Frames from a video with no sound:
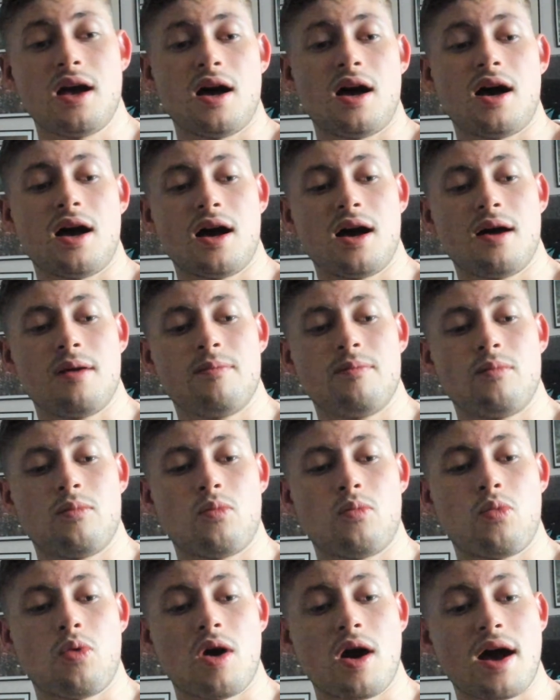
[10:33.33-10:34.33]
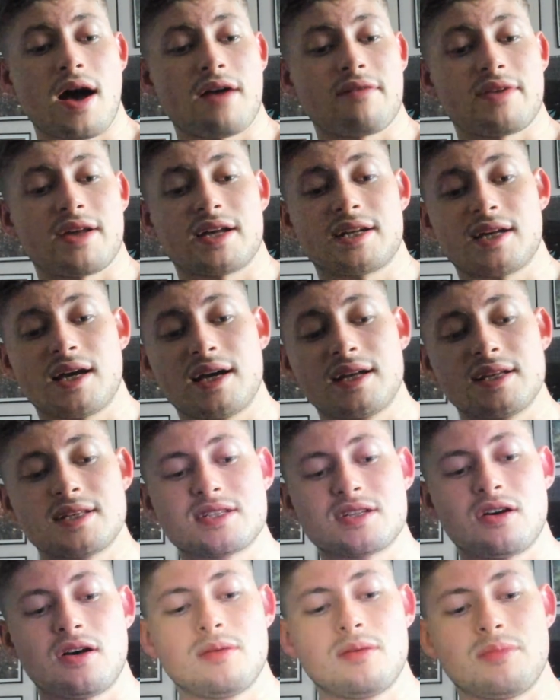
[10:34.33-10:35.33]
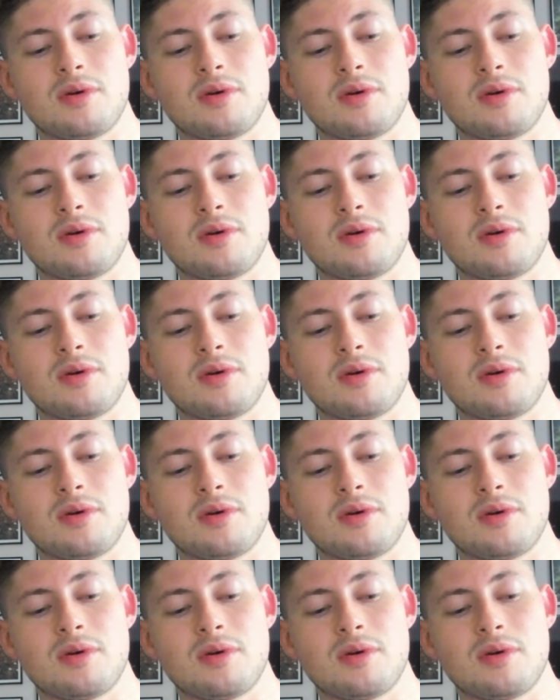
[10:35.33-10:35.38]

where I haven't had any time,